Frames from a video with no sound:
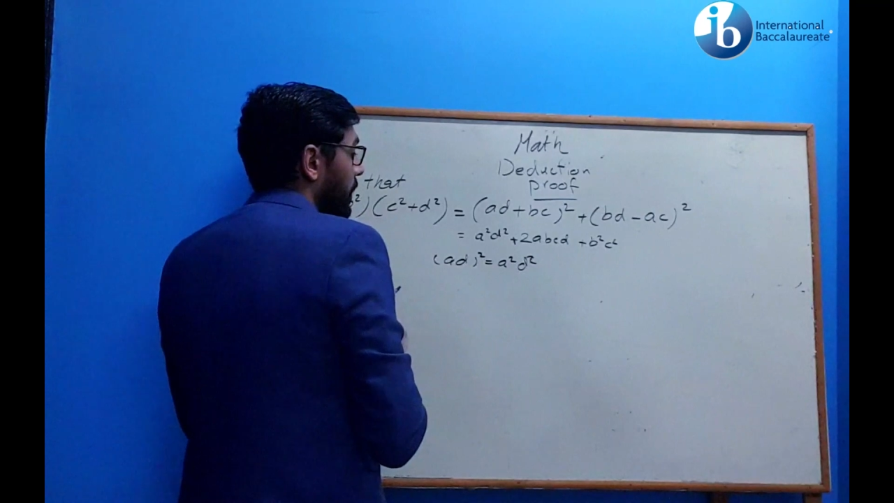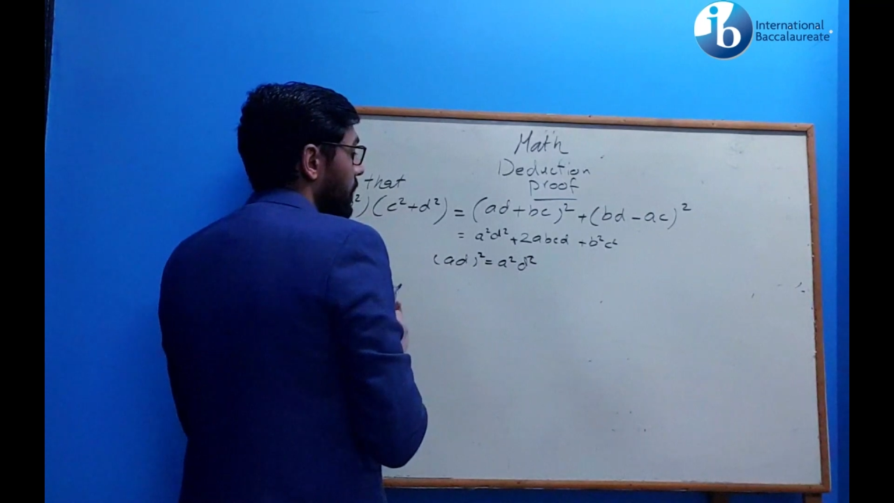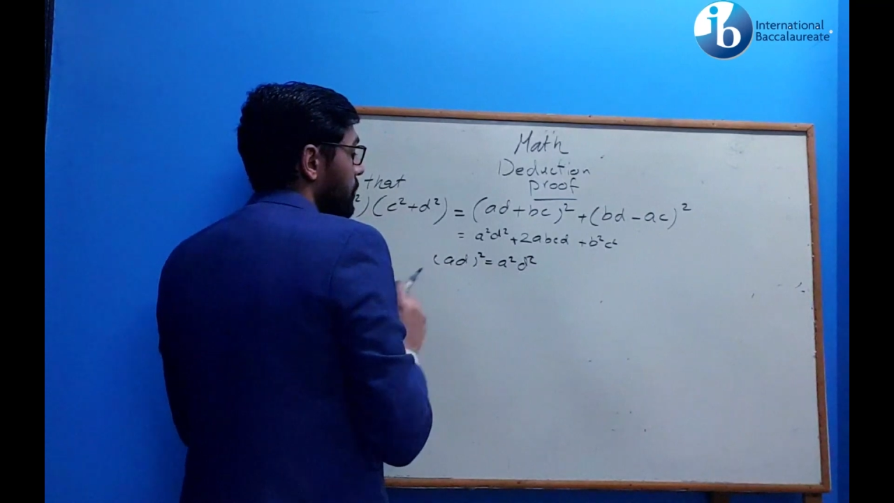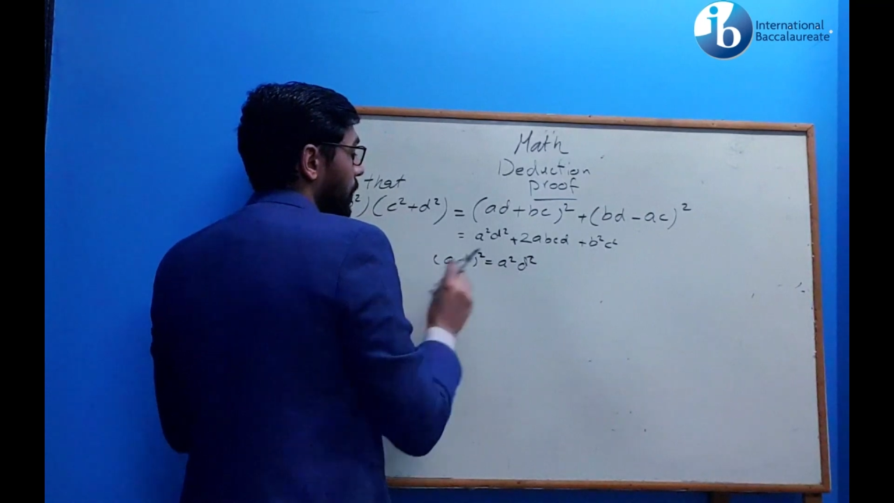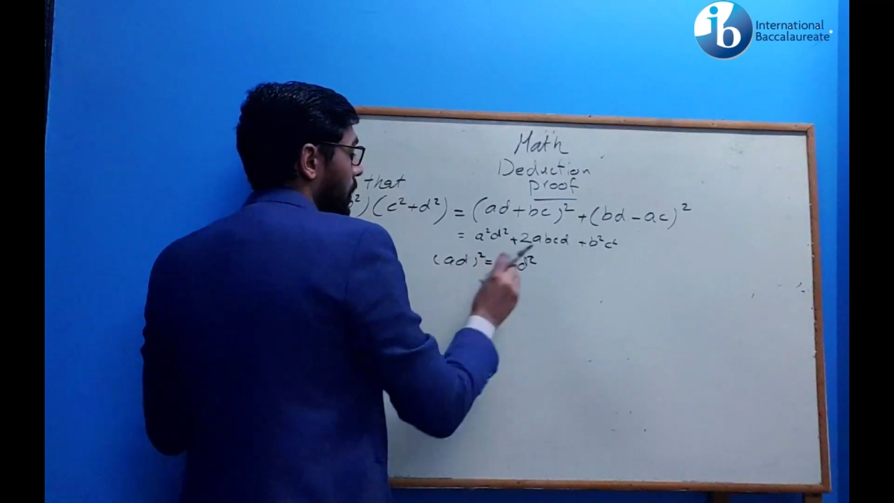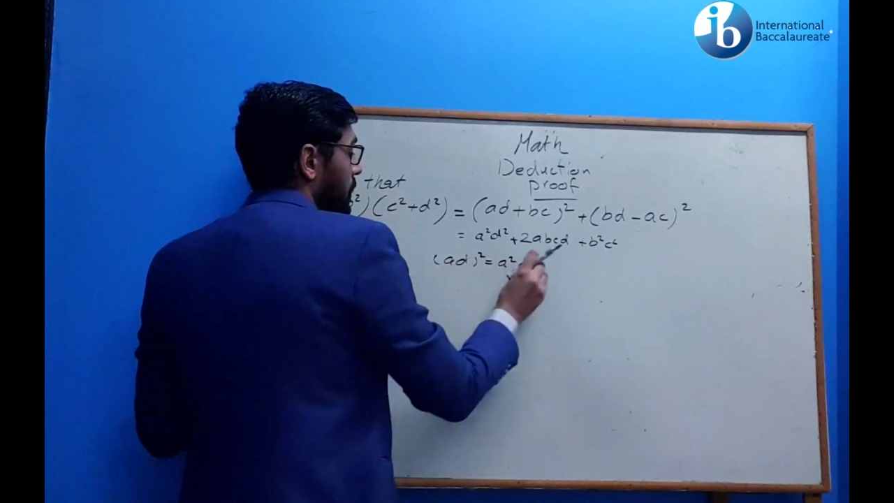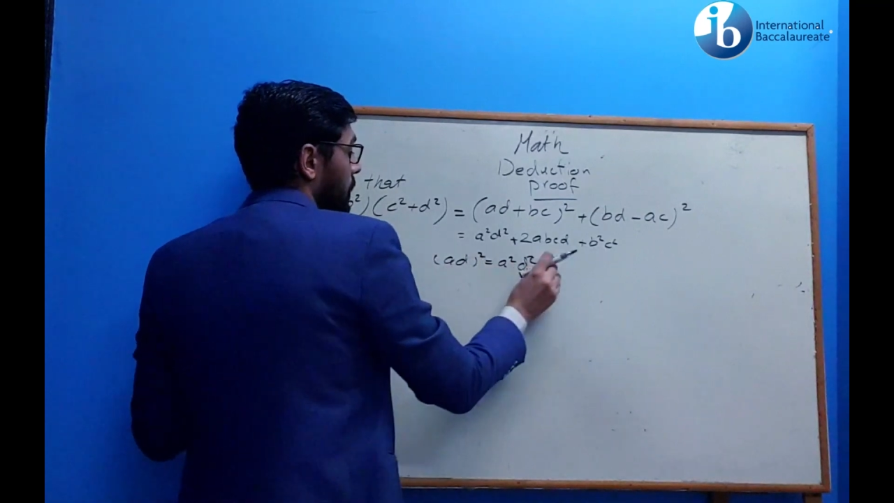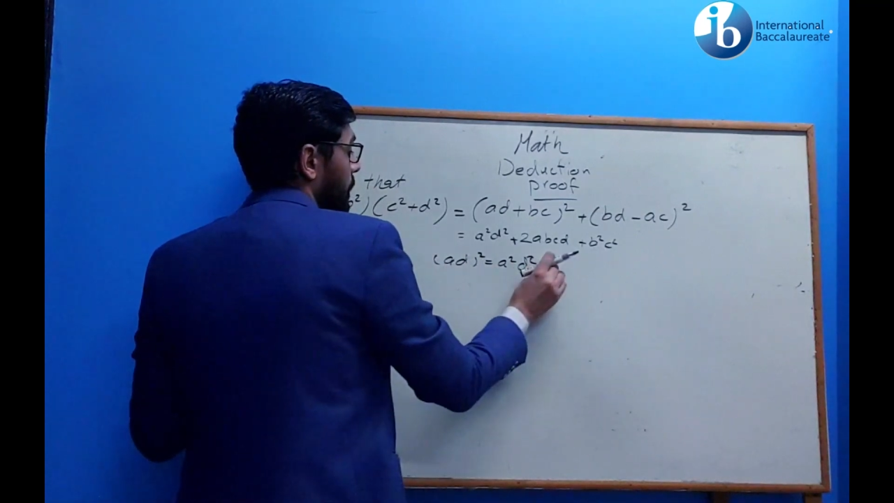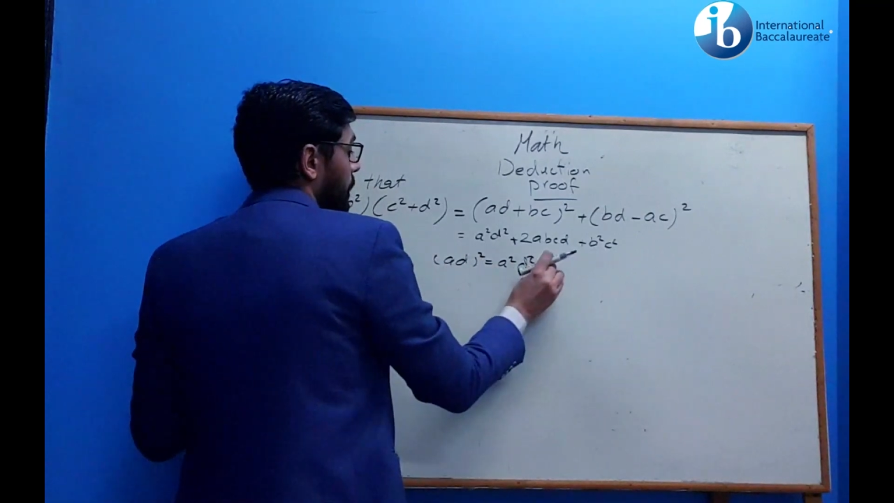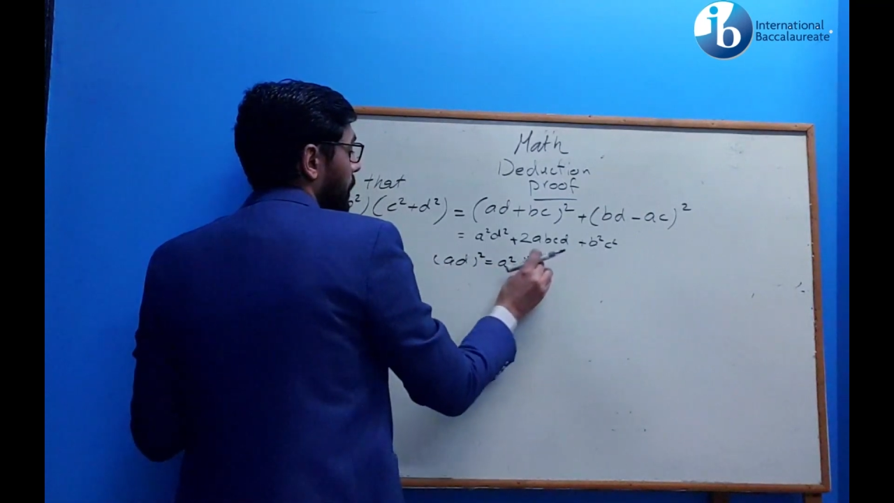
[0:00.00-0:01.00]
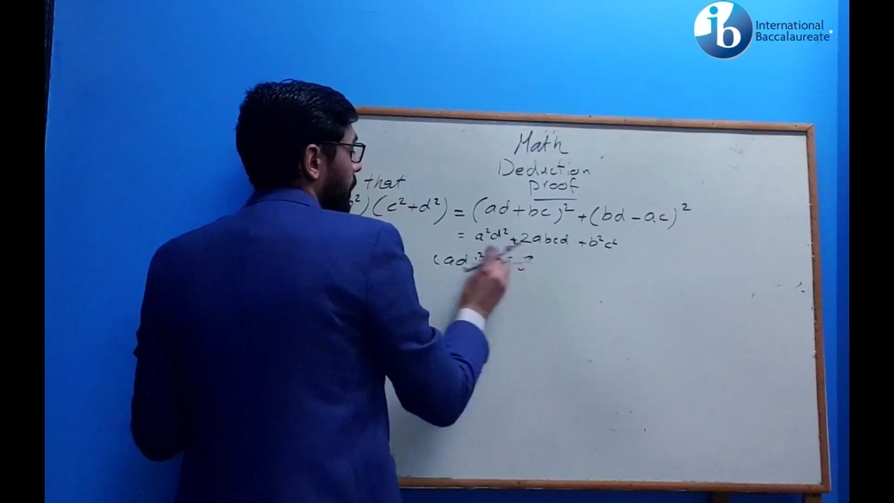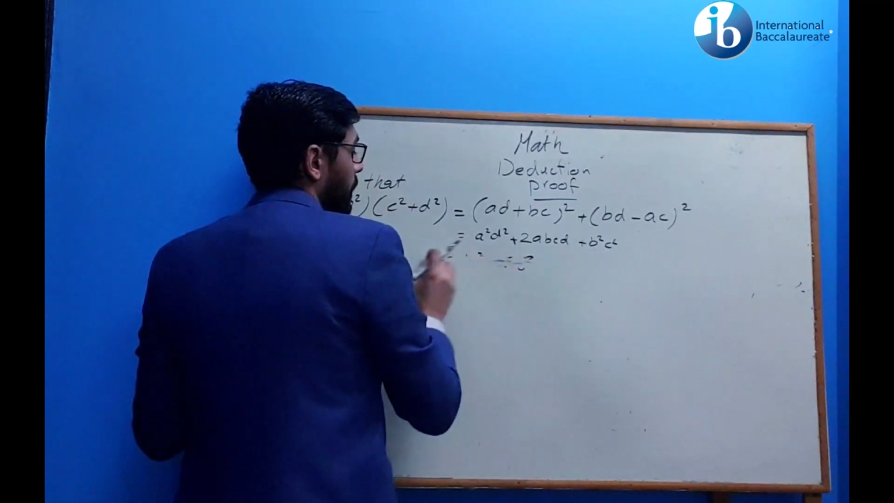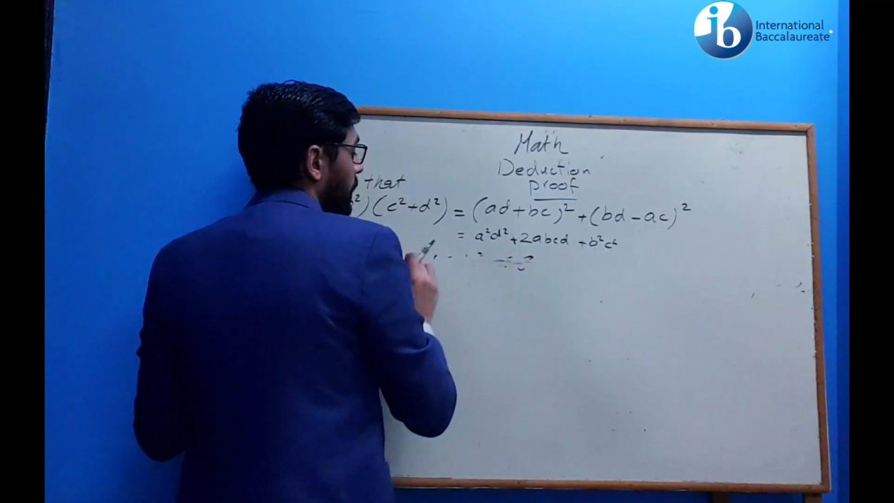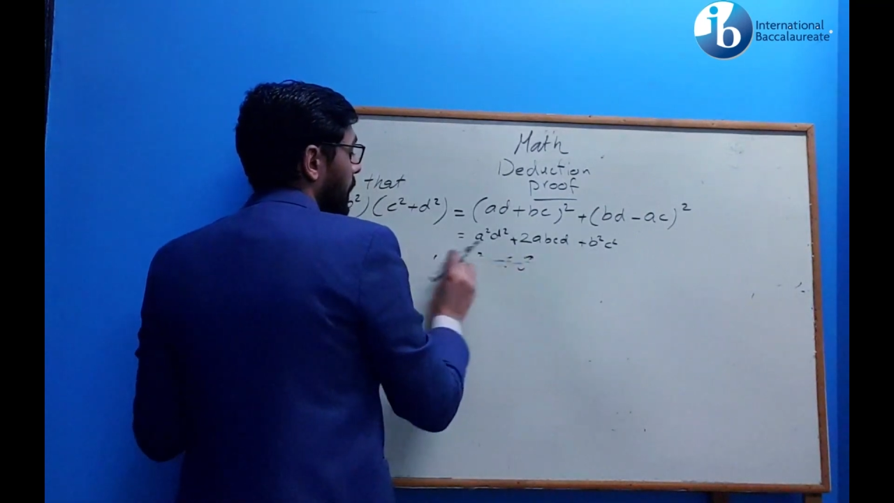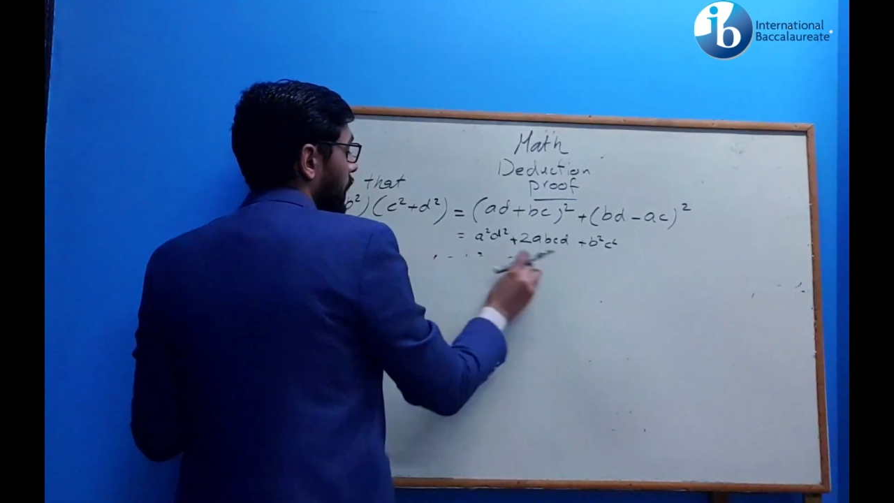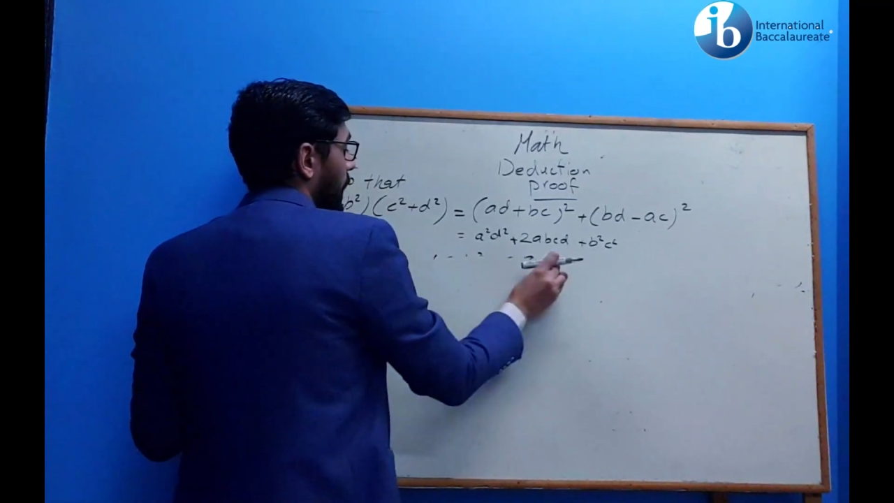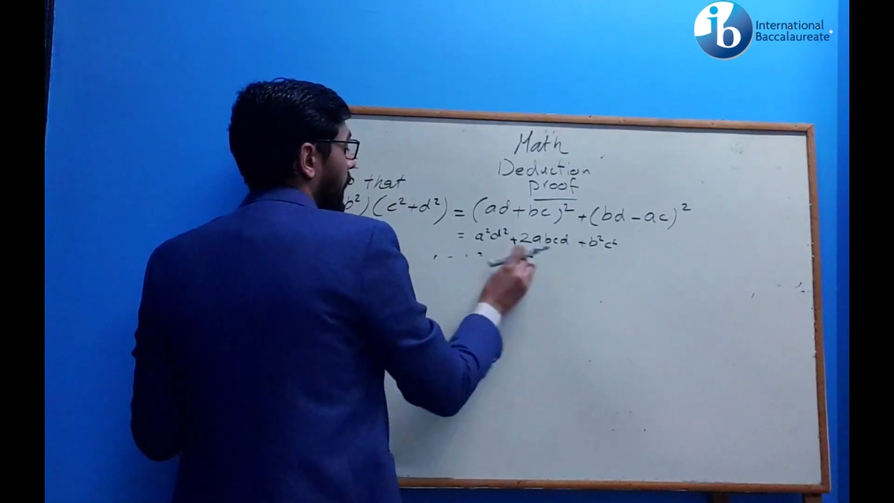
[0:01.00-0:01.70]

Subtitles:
this part. Then